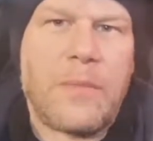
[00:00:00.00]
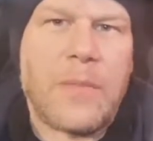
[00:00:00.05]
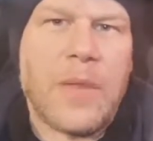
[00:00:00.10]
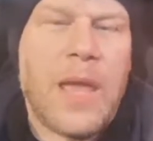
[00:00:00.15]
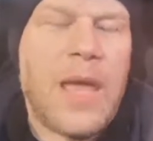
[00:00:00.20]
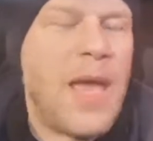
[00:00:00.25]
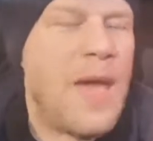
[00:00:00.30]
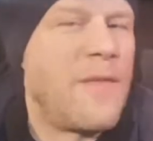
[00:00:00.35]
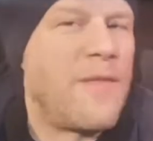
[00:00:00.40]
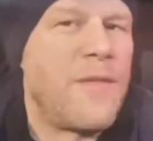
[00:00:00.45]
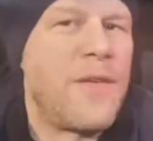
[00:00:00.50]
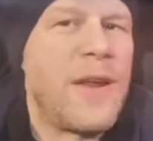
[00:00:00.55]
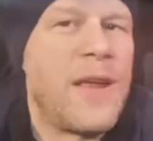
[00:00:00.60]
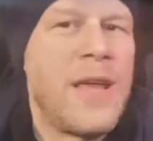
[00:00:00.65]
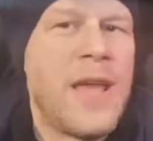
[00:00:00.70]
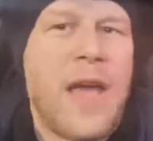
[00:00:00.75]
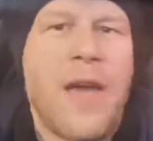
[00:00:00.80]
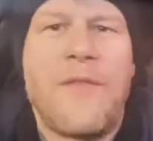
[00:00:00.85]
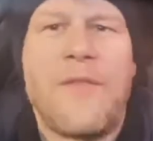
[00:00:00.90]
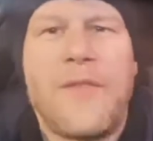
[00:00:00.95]

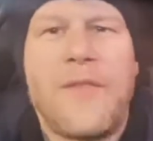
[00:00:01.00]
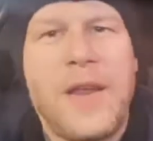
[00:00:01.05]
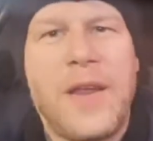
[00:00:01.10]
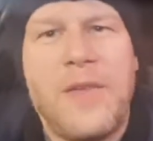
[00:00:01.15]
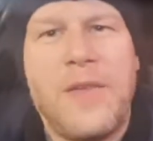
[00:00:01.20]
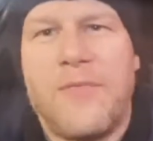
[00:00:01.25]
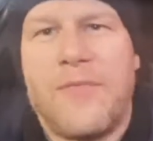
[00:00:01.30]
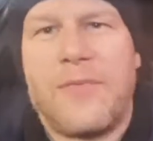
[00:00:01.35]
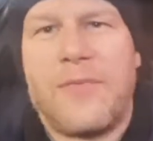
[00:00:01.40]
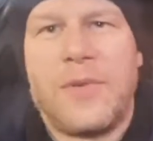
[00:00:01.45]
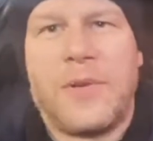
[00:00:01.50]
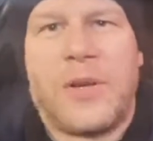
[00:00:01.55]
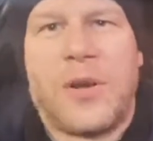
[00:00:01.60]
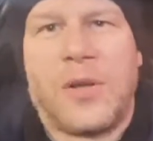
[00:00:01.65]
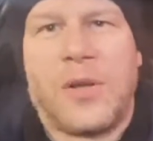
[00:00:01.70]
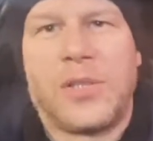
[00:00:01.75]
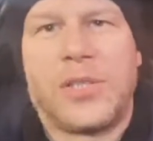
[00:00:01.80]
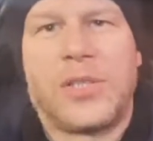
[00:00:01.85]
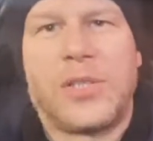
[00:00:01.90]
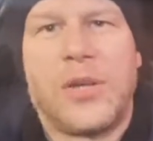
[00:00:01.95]
every
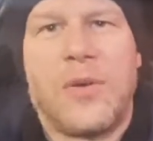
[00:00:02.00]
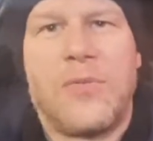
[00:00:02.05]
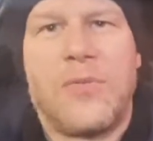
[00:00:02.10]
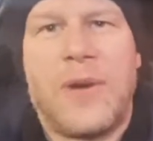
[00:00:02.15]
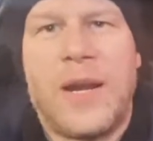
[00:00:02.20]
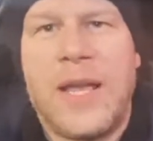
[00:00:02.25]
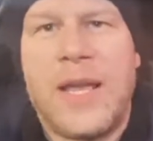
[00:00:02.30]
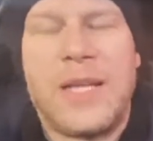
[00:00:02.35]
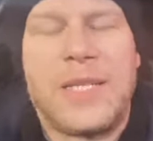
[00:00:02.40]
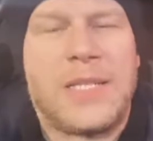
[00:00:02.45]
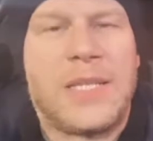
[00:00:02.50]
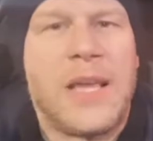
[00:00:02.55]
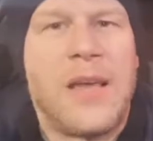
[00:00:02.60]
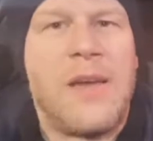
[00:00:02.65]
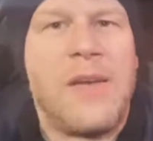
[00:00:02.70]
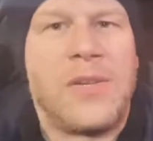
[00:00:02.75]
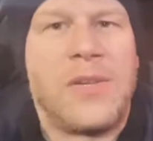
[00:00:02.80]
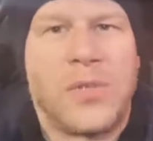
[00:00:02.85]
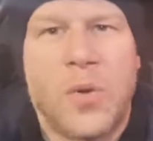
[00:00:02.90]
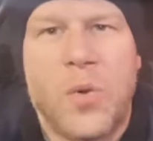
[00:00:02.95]
console release
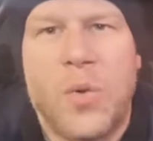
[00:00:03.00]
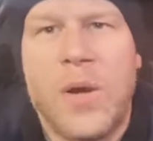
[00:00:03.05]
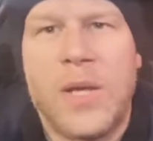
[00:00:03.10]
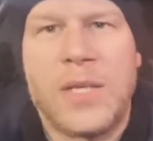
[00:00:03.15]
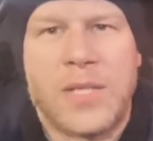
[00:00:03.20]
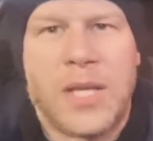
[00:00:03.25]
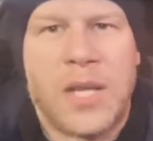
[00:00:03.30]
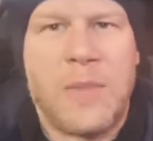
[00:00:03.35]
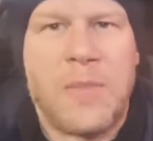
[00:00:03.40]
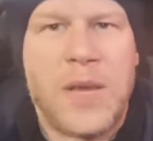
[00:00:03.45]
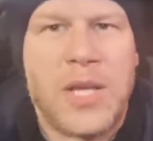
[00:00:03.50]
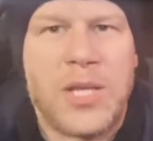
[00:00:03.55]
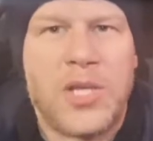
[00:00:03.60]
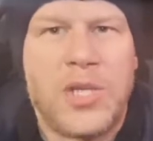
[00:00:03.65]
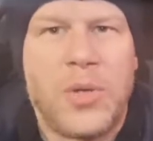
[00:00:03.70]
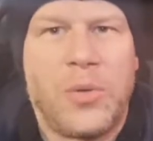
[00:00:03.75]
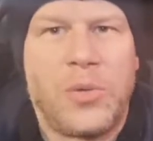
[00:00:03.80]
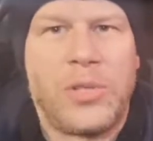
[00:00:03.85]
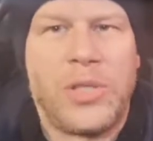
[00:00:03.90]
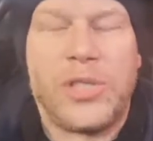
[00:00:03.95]
there is always going to be a
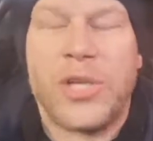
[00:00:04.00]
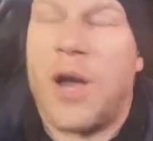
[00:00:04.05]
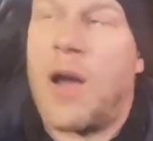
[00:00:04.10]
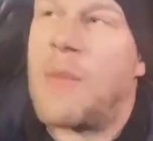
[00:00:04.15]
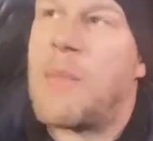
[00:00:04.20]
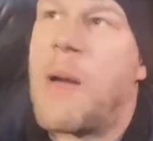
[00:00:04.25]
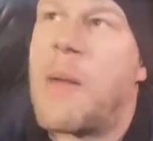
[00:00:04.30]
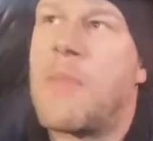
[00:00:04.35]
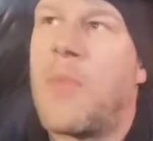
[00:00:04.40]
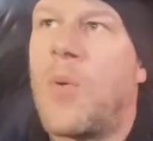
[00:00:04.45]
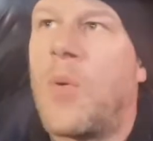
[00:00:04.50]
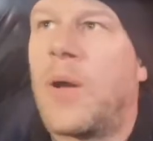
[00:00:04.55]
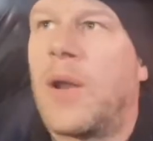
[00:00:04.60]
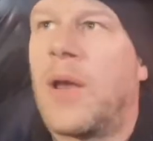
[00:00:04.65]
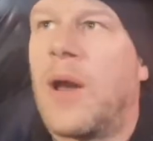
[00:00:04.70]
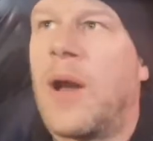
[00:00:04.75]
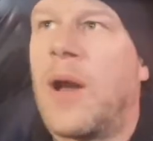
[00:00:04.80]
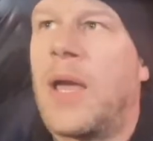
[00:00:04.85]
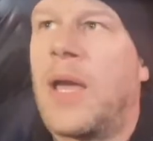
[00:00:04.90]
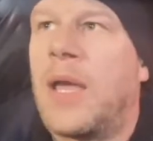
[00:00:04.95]
shortage. I remember when
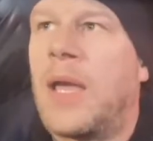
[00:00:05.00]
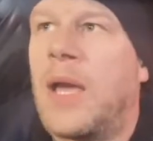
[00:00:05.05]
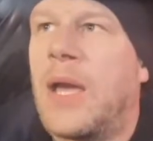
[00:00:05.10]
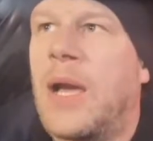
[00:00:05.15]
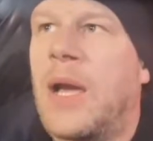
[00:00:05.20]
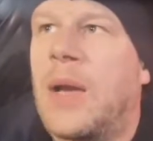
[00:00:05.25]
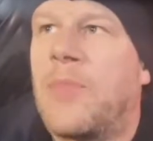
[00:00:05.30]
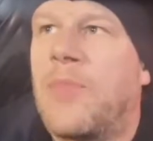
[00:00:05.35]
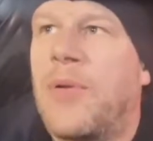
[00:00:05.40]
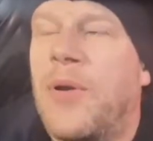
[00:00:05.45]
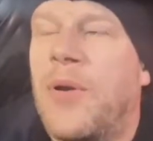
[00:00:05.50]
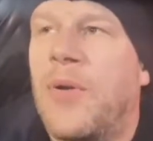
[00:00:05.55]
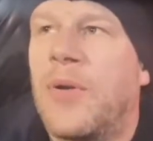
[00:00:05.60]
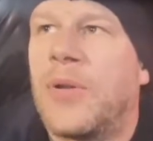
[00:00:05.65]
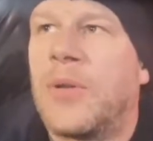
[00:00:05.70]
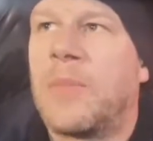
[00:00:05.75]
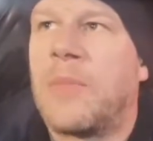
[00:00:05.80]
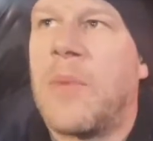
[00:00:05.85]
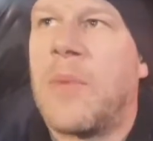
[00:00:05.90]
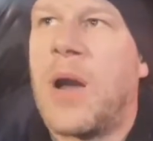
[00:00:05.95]
I
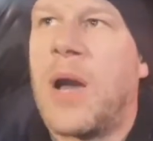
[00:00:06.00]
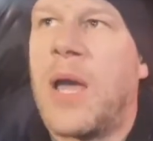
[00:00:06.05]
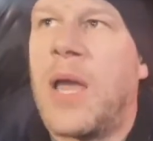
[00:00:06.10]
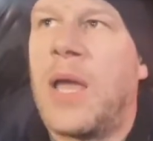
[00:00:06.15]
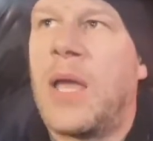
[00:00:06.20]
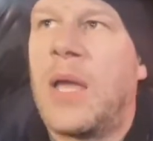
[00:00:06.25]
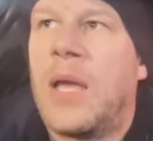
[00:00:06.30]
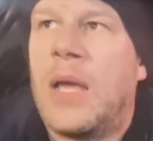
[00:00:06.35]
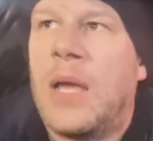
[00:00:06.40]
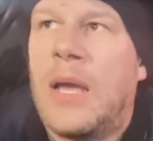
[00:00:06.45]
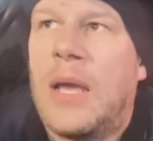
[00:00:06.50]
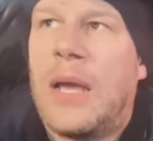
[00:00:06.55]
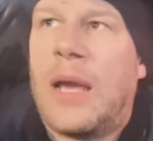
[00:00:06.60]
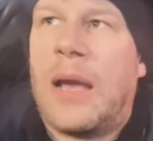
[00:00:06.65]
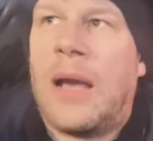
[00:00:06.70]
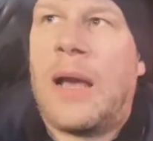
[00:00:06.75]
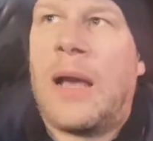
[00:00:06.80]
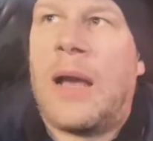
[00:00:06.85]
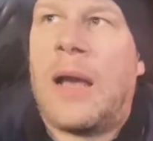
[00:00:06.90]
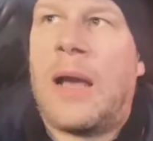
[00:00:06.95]
pre-ordered my
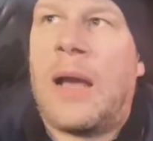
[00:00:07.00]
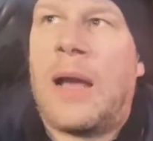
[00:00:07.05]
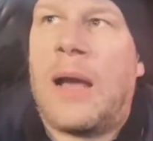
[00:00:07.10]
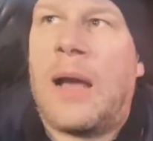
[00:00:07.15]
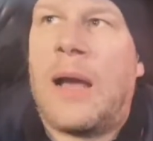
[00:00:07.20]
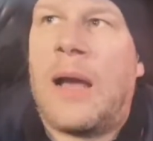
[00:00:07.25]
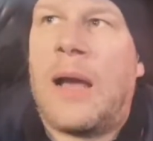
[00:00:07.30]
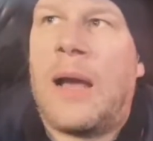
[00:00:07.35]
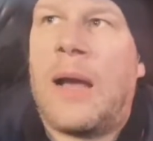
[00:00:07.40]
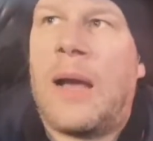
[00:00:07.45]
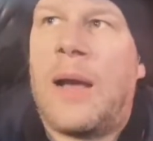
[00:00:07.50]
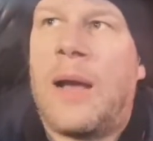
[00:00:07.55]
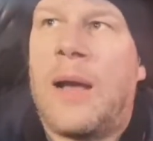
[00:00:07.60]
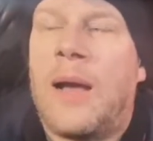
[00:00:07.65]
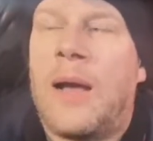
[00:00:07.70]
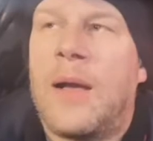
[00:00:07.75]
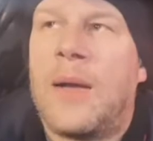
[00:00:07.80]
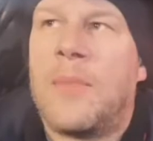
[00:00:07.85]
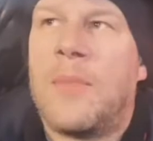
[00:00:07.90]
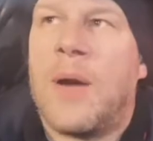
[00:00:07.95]

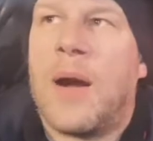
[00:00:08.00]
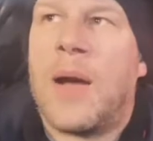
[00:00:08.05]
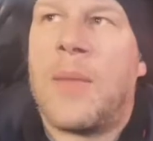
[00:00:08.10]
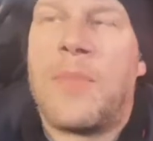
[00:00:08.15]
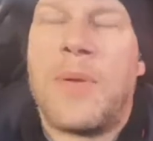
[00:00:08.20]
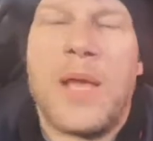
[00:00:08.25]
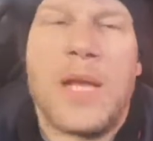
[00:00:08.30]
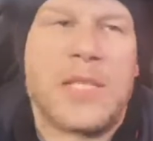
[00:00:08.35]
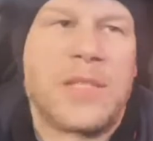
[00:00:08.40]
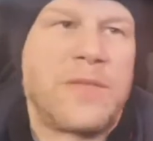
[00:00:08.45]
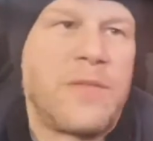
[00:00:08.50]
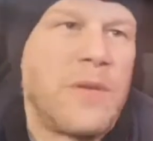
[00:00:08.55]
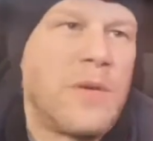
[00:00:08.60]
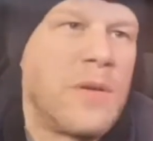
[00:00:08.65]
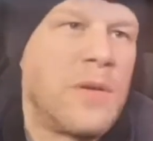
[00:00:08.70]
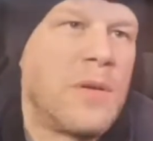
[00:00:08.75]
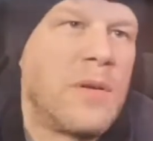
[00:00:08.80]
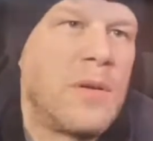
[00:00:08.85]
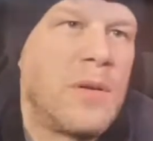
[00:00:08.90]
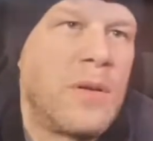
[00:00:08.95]

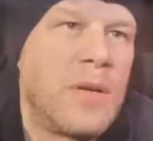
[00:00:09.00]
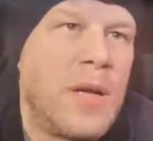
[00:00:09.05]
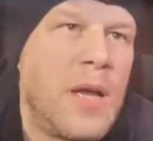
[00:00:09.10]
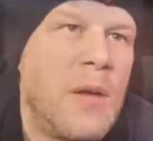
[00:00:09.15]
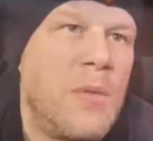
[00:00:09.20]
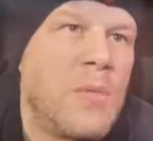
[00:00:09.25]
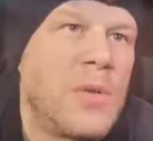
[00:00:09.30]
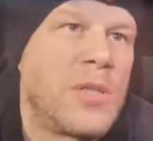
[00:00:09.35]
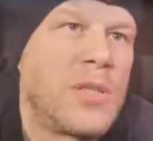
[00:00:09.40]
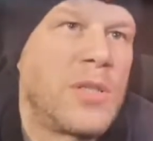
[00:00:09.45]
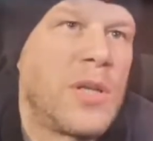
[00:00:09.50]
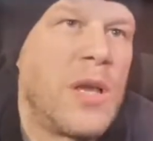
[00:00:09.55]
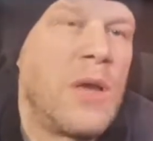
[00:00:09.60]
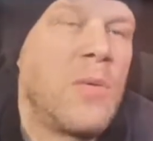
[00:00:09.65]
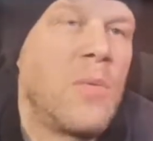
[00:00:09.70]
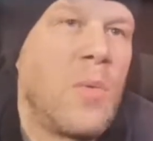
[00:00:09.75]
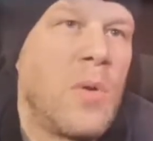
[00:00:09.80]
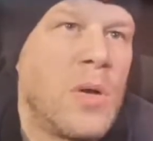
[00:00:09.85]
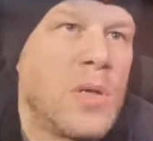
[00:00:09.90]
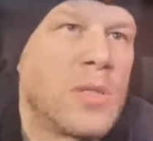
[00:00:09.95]
PS4,
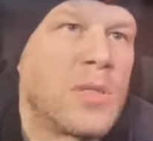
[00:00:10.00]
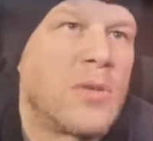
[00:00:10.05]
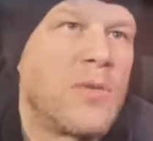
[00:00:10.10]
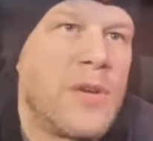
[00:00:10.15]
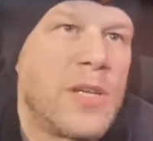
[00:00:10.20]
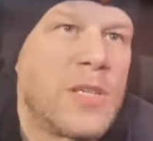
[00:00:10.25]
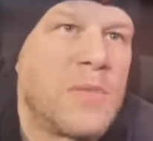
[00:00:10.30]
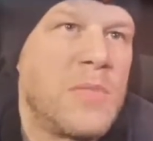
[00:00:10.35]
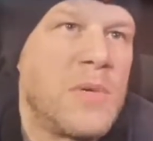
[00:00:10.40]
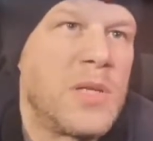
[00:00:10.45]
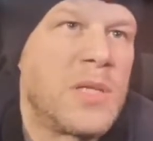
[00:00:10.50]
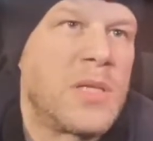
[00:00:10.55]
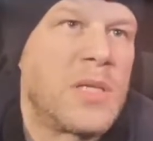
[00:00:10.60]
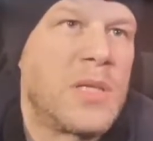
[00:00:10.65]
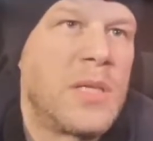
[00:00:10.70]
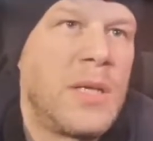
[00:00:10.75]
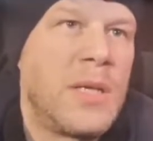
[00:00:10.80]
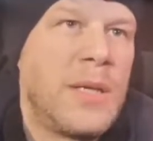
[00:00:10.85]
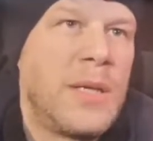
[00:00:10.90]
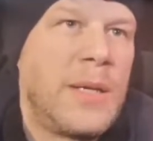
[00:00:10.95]
it was
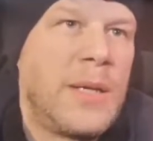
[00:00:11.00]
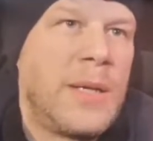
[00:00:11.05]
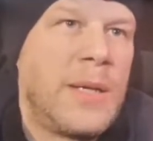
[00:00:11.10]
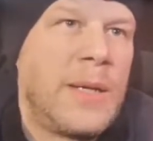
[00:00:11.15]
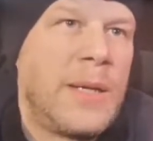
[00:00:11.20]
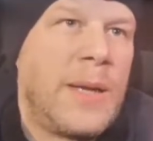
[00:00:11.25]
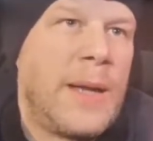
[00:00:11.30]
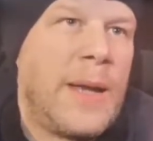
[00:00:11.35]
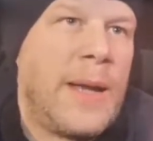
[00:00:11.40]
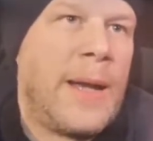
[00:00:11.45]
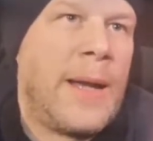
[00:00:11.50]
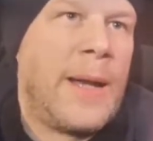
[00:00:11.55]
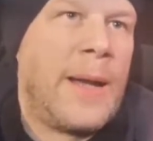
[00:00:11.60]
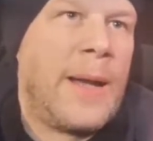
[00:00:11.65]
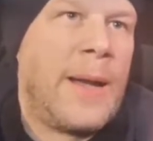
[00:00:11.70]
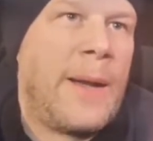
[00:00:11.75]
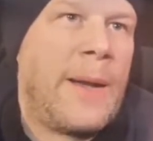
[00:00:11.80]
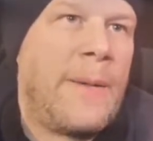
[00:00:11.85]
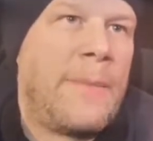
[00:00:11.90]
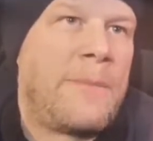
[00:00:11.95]
Christmas,
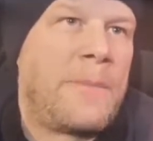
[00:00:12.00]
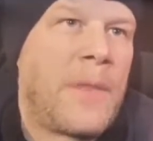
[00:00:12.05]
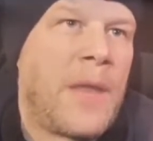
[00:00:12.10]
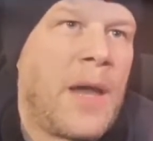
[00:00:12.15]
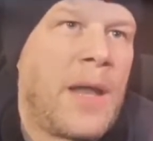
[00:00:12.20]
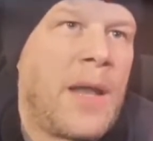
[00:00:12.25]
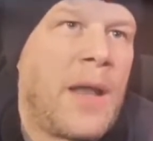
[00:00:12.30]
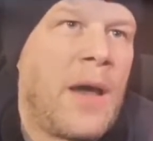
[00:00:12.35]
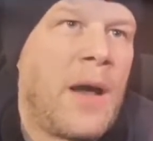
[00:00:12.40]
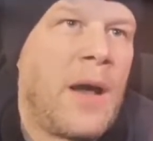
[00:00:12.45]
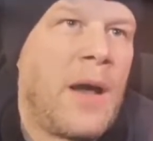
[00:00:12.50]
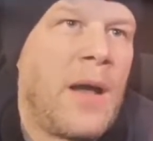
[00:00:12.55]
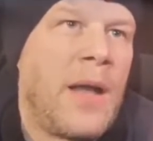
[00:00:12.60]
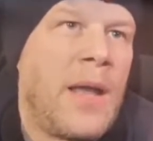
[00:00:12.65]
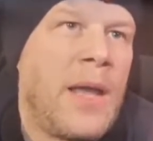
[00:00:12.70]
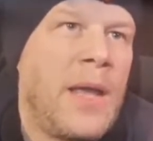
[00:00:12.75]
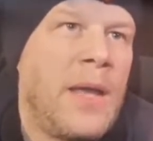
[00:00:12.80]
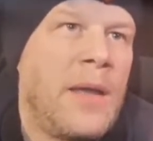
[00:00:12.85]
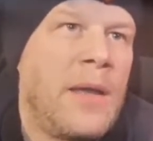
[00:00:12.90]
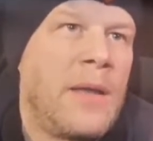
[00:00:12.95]
and
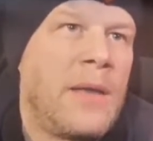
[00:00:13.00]
I